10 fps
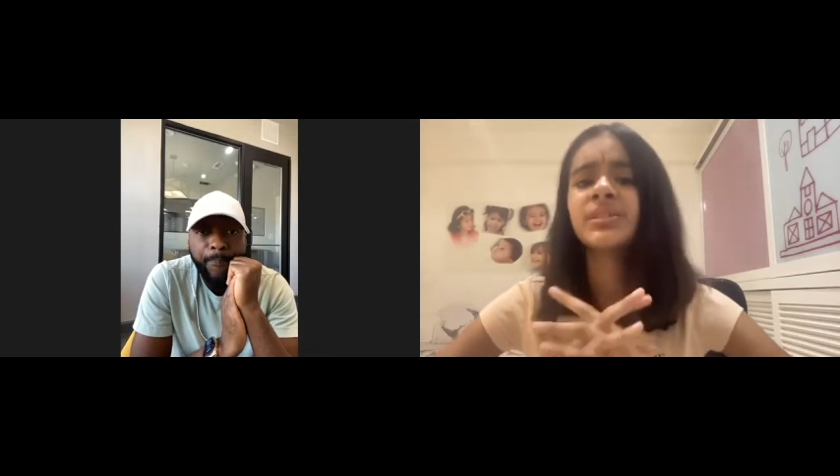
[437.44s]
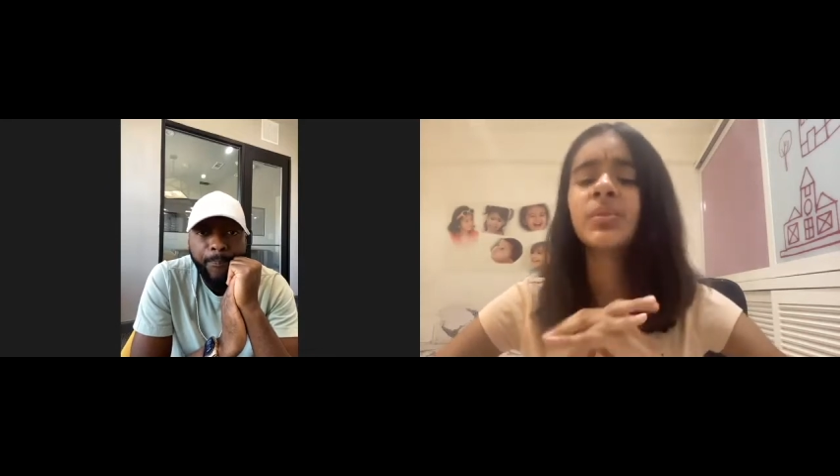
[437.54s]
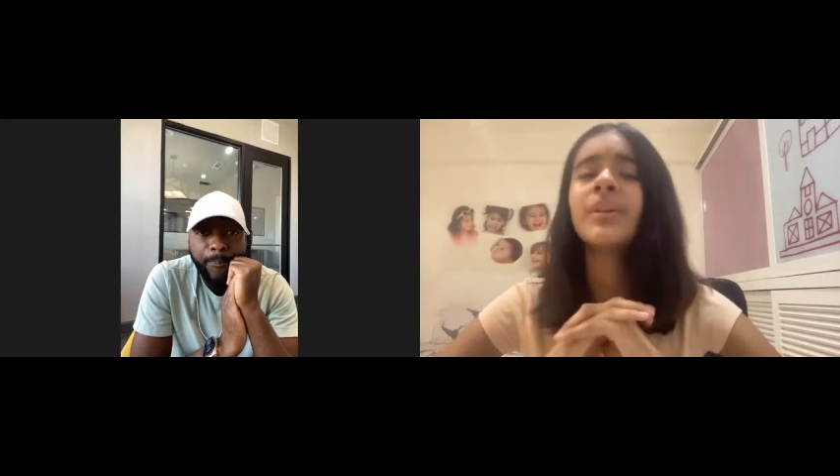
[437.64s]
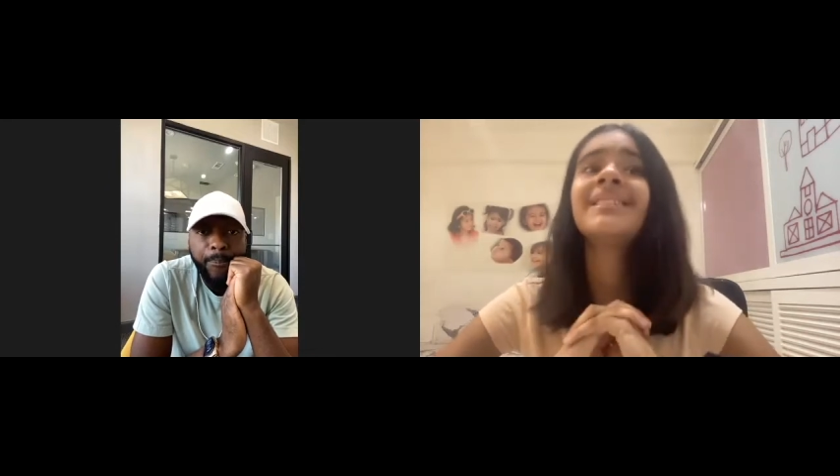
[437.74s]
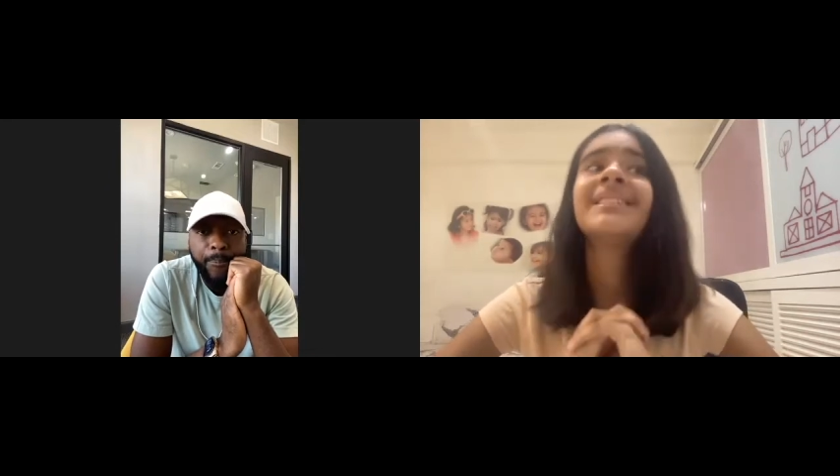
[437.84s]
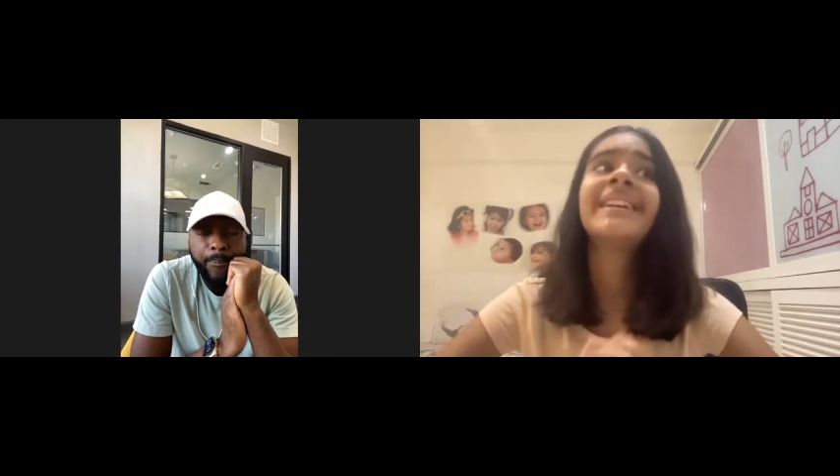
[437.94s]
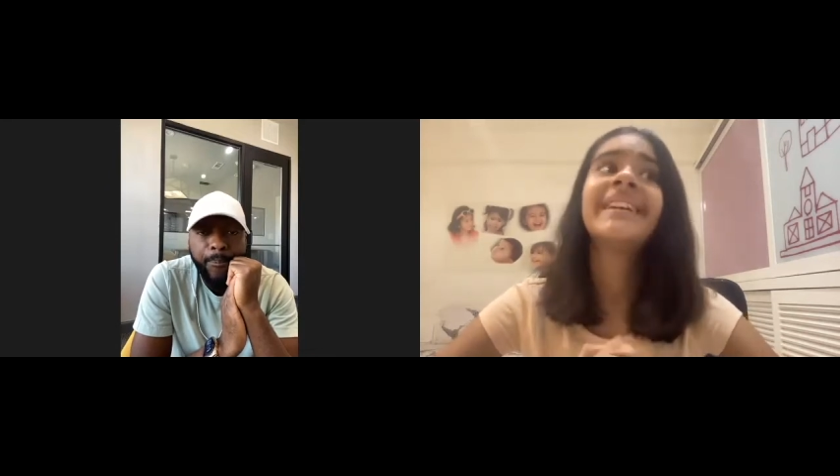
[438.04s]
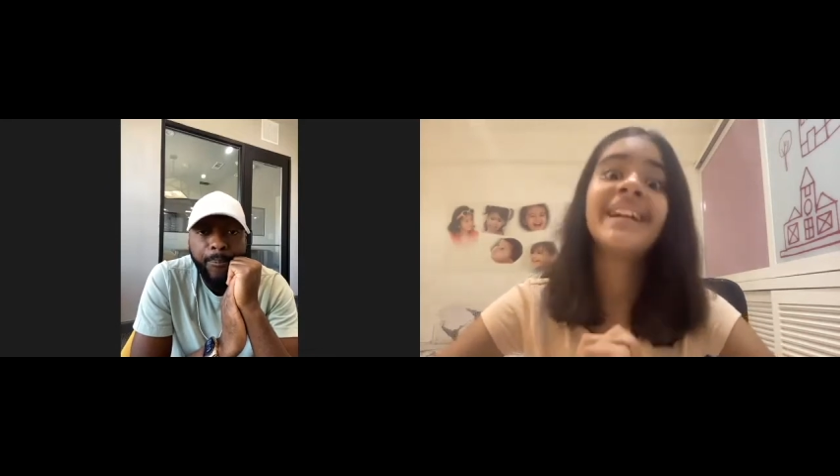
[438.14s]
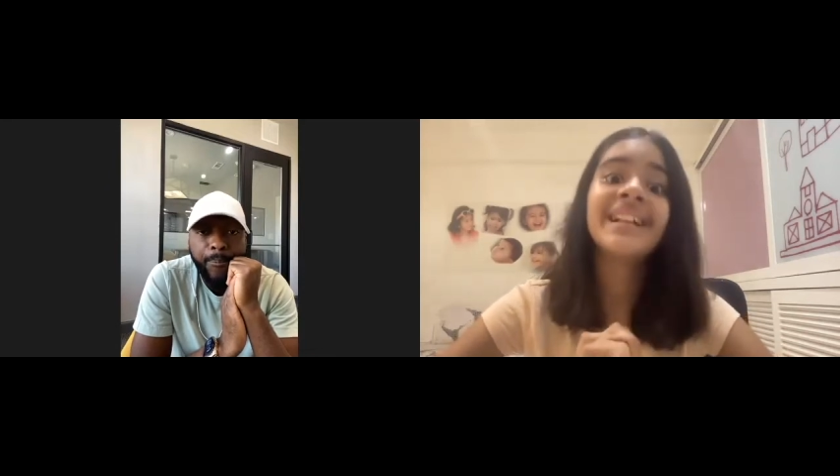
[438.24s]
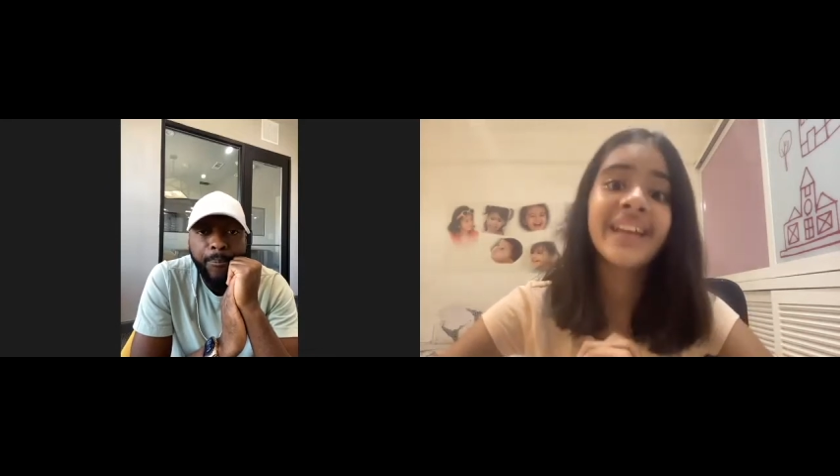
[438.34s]
What
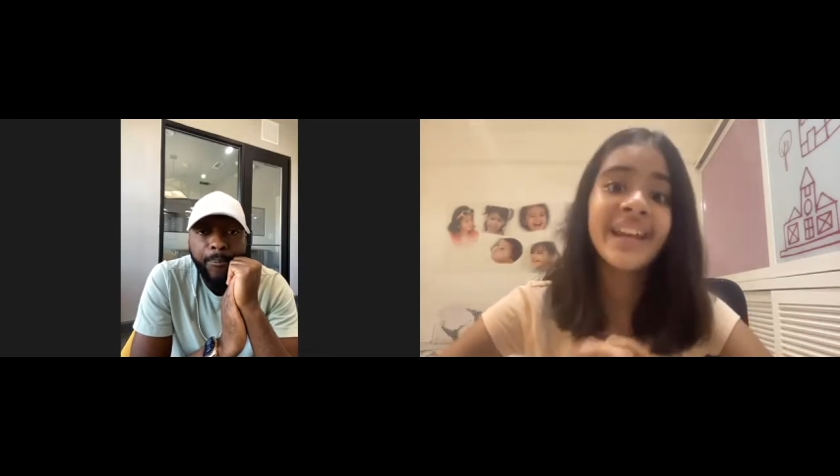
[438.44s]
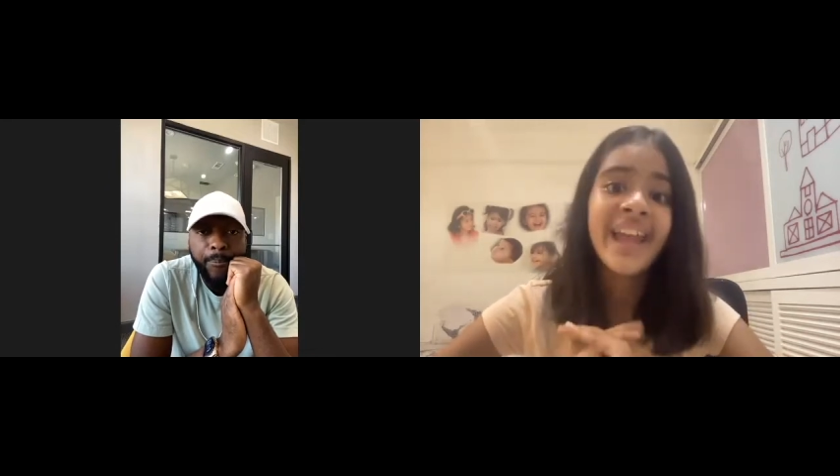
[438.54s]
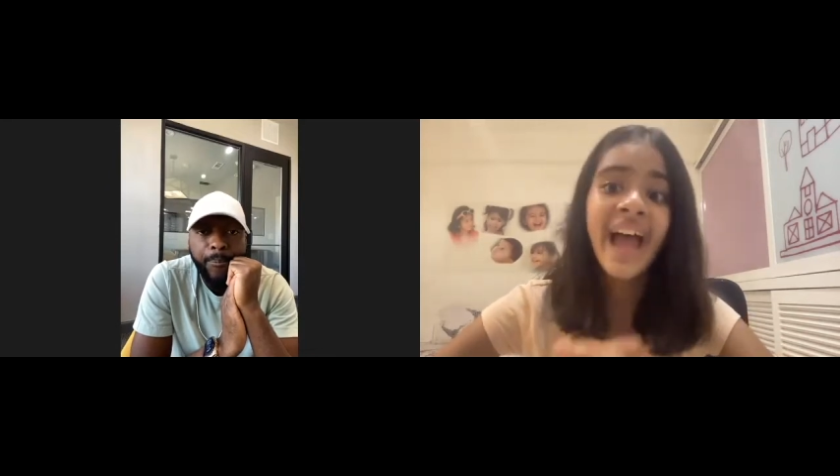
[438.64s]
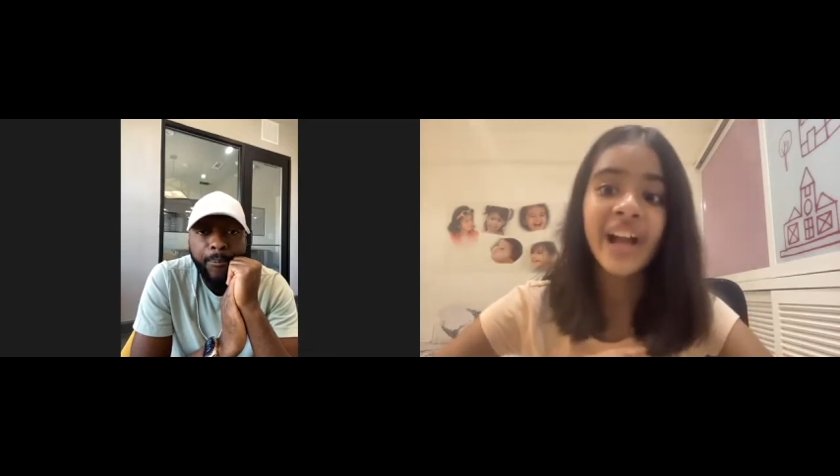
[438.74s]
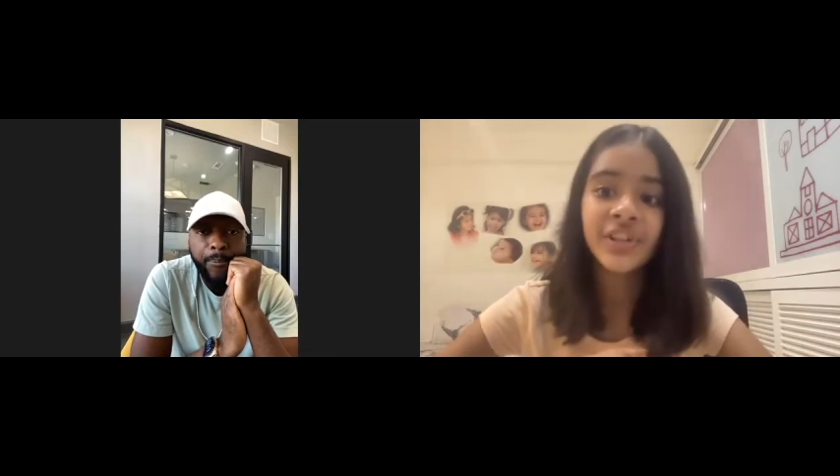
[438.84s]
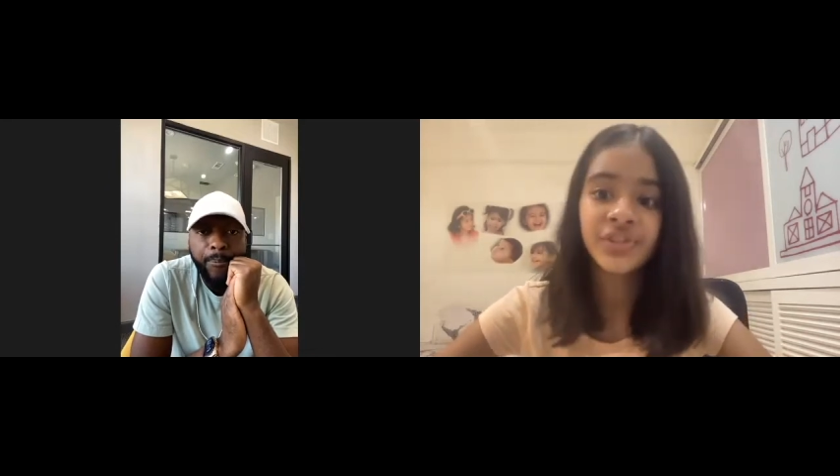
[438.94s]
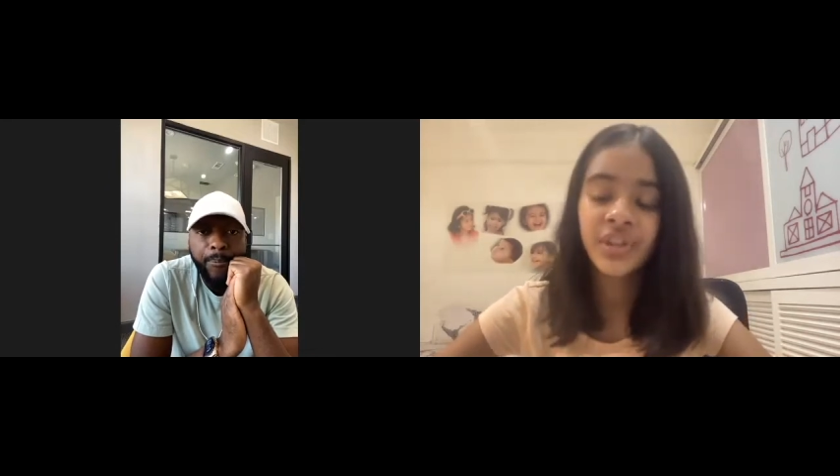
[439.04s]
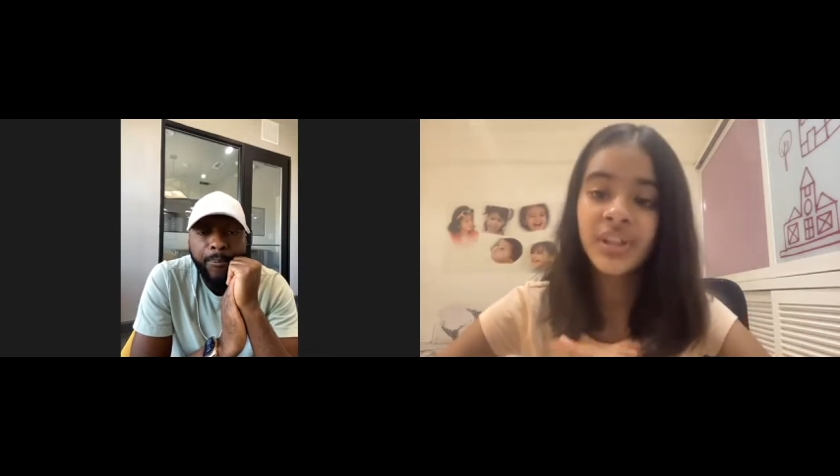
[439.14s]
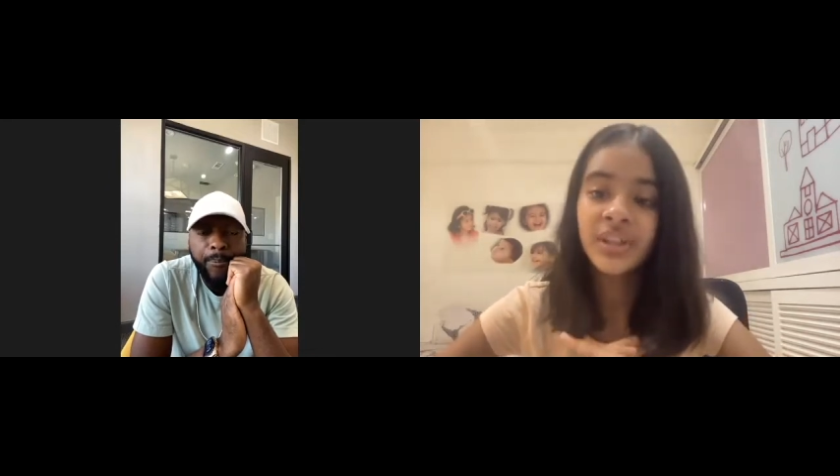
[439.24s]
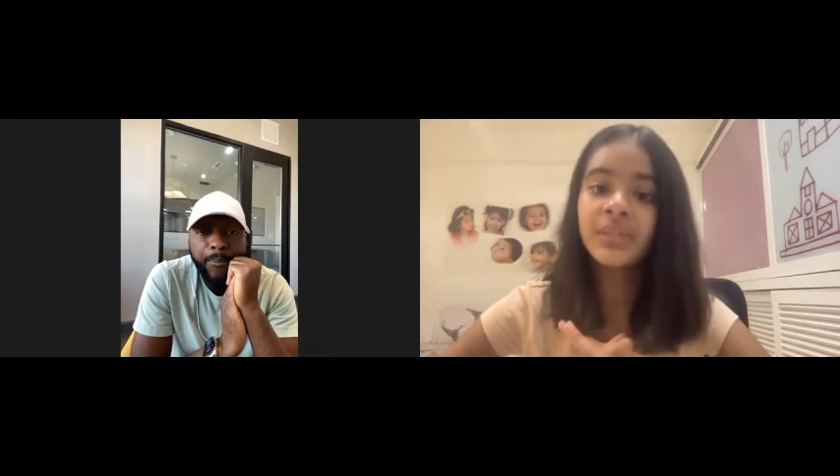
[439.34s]
skills and actions,